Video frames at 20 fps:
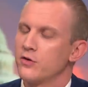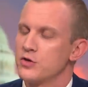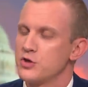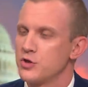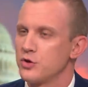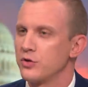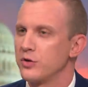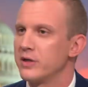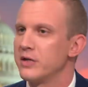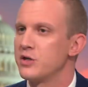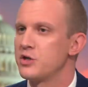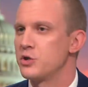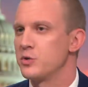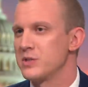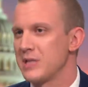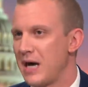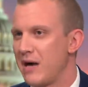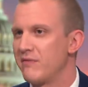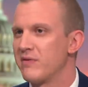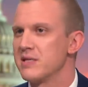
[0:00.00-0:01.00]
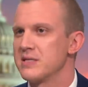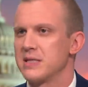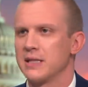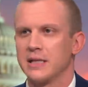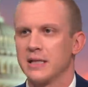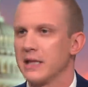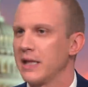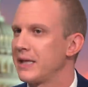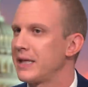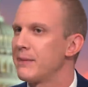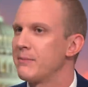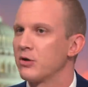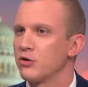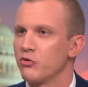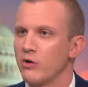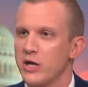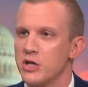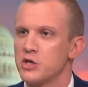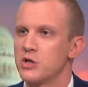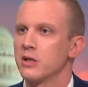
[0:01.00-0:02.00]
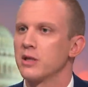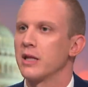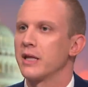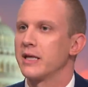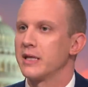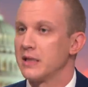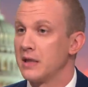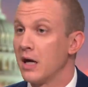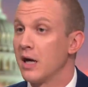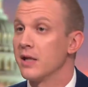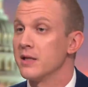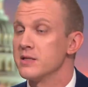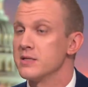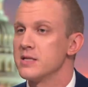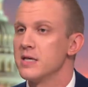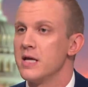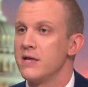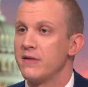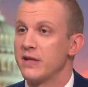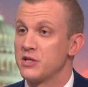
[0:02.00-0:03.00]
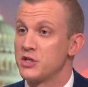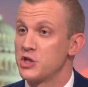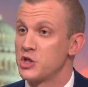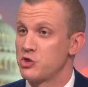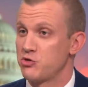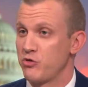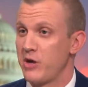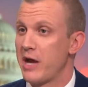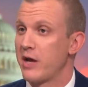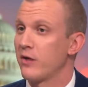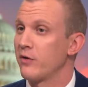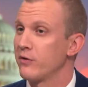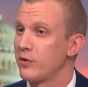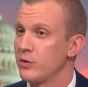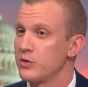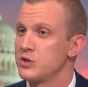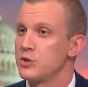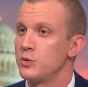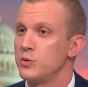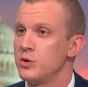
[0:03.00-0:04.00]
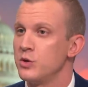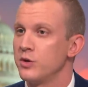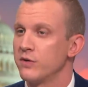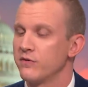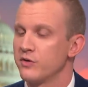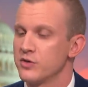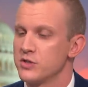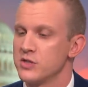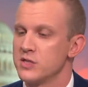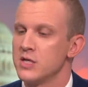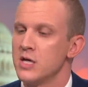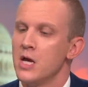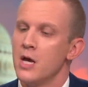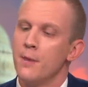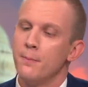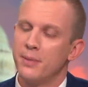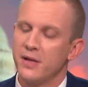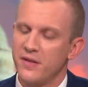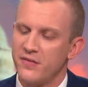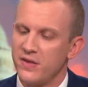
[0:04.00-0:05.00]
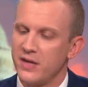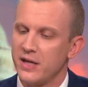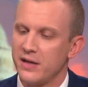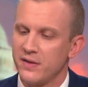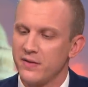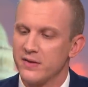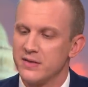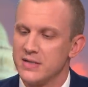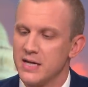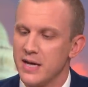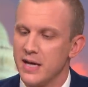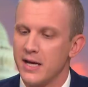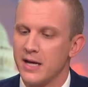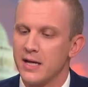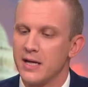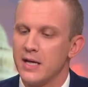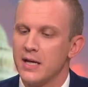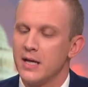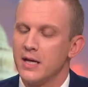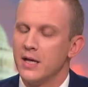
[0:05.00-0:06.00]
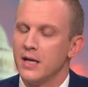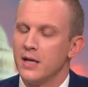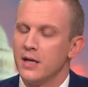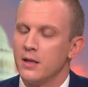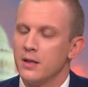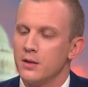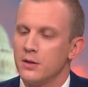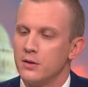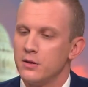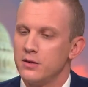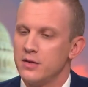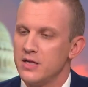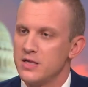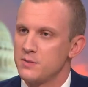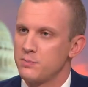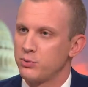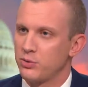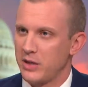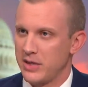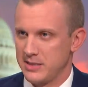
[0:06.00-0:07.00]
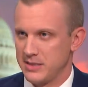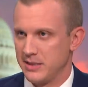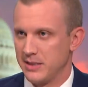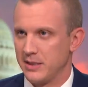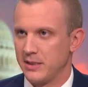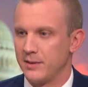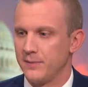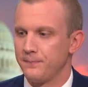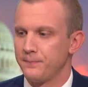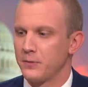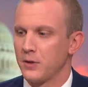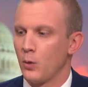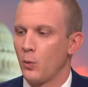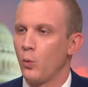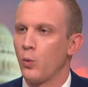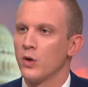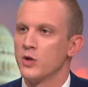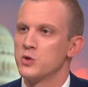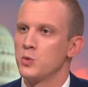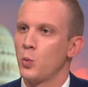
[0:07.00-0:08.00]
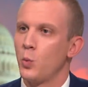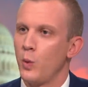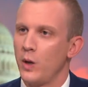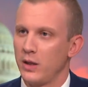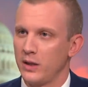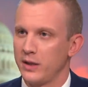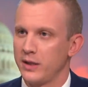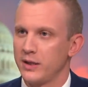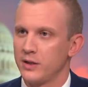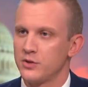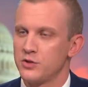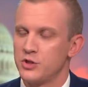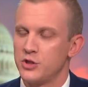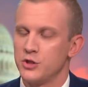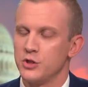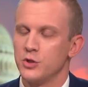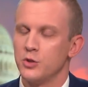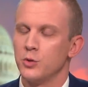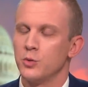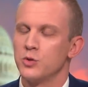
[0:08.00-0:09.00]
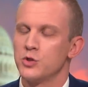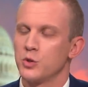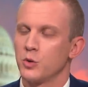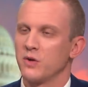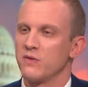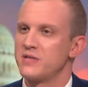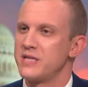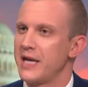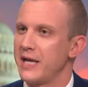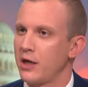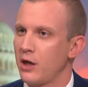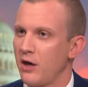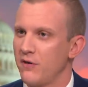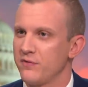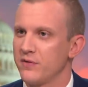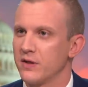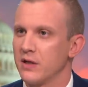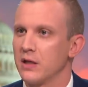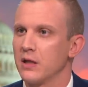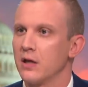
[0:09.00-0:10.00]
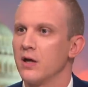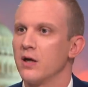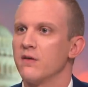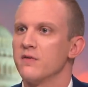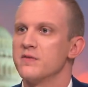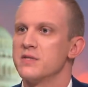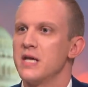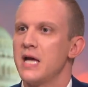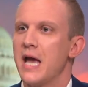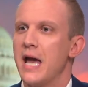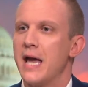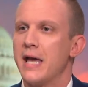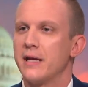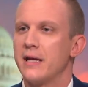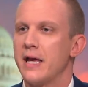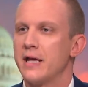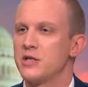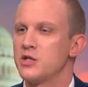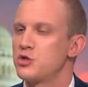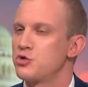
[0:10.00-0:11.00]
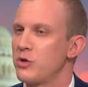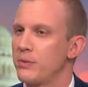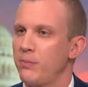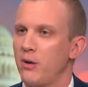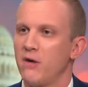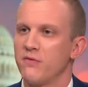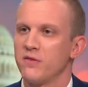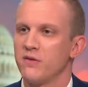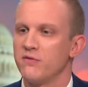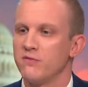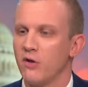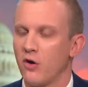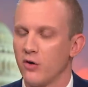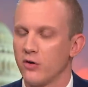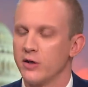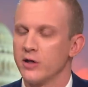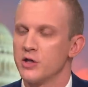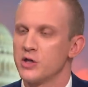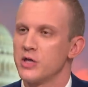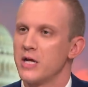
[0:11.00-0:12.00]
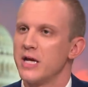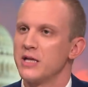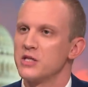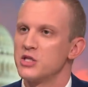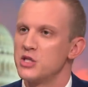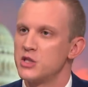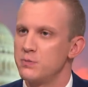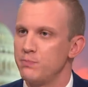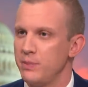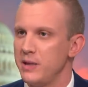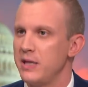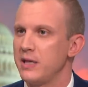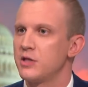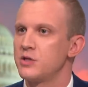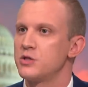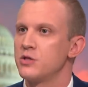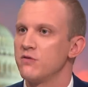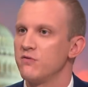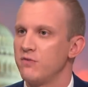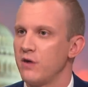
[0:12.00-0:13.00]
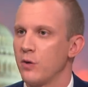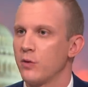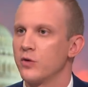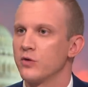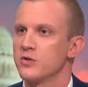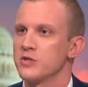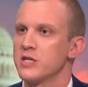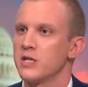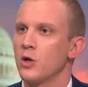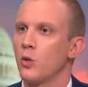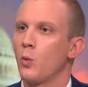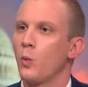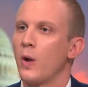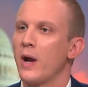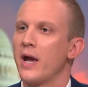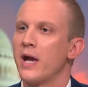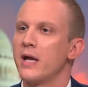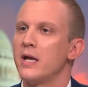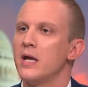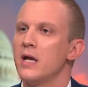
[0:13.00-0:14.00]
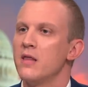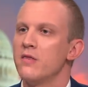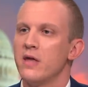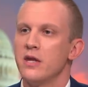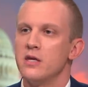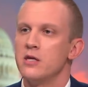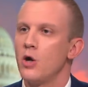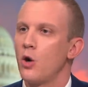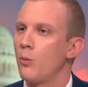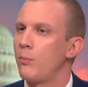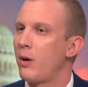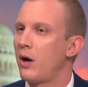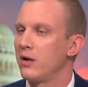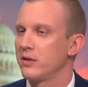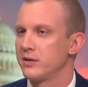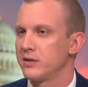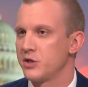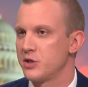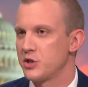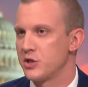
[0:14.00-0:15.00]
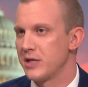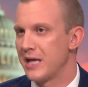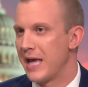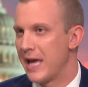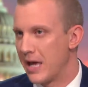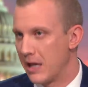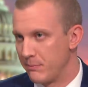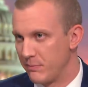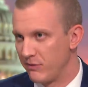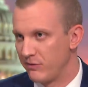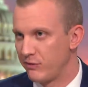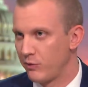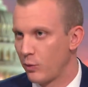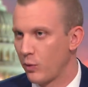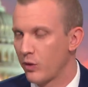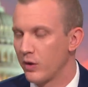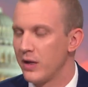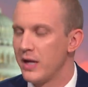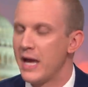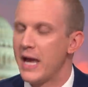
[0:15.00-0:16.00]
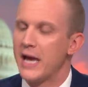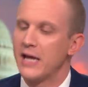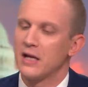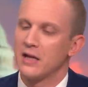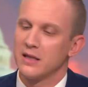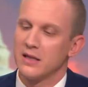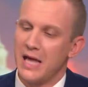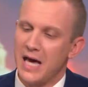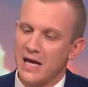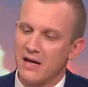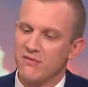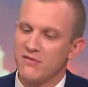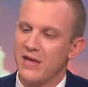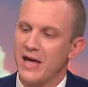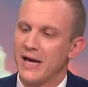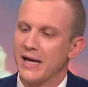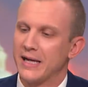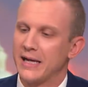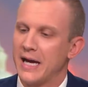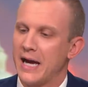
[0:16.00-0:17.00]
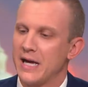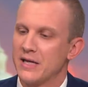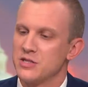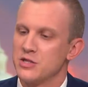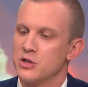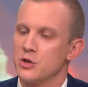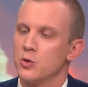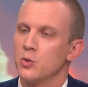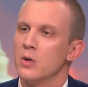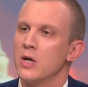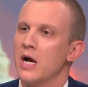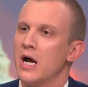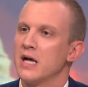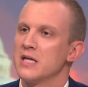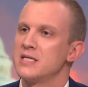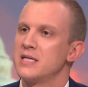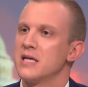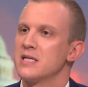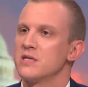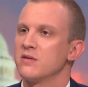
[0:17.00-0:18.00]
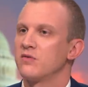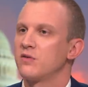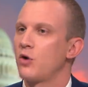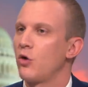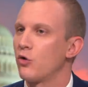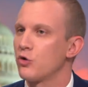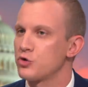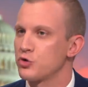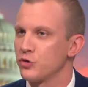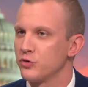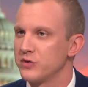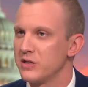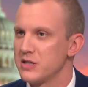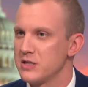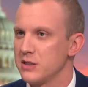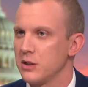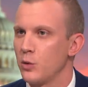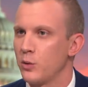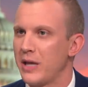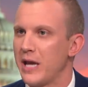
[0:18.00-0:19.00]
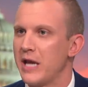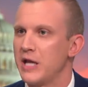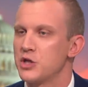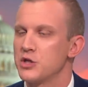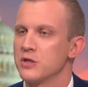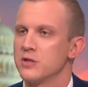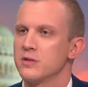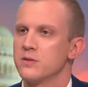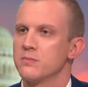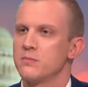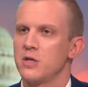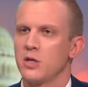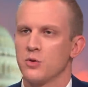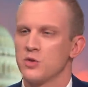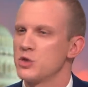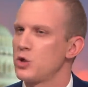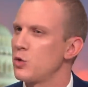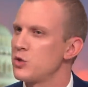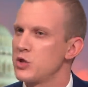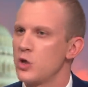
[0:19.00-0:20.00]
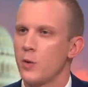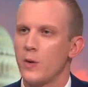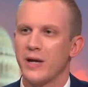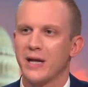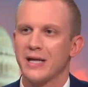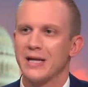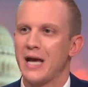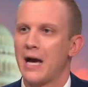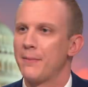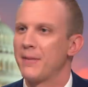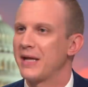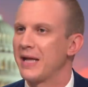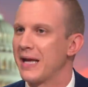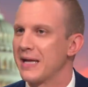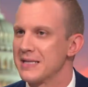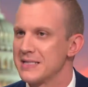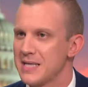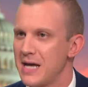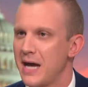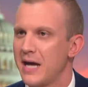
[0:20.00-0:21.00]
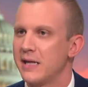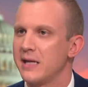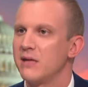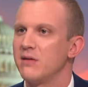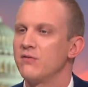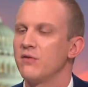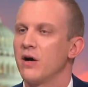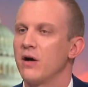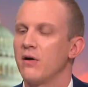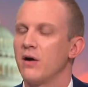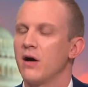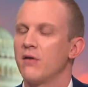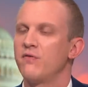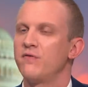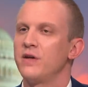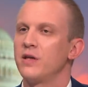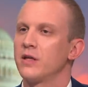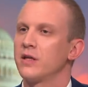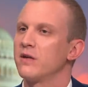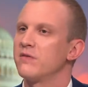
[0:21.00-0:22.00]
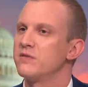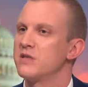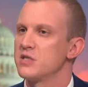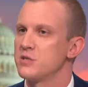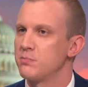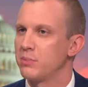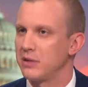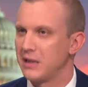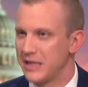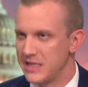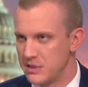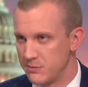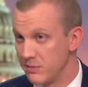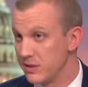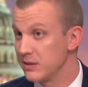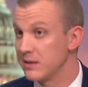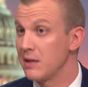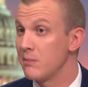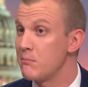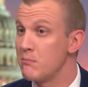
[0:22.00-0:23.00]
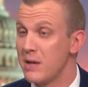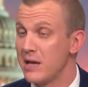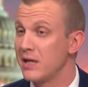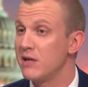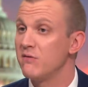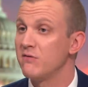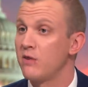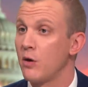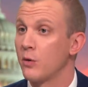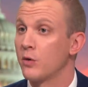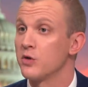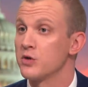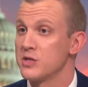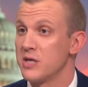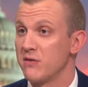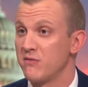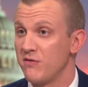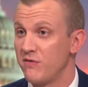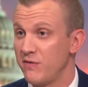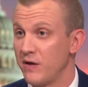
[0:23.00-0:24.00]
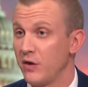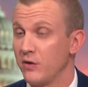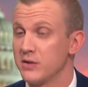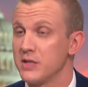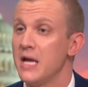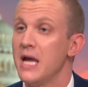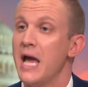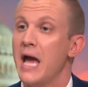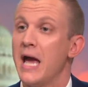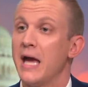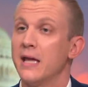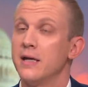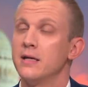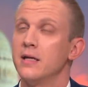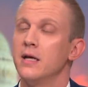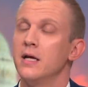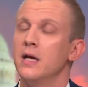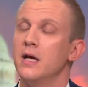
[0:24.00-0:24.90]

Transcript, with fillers: are certain issues, obviously, like immigration, like guns, that straddle those two universes. But at the end of the day, this president was willing to sort of take off the gloves and, and strip off the varnish and speak to voters in a way that no politician had before. And a lot of that got to a sense of cultural dislocation, you know, socioeconomic anxiety, a, a feeling of displacement that many voters had felt. And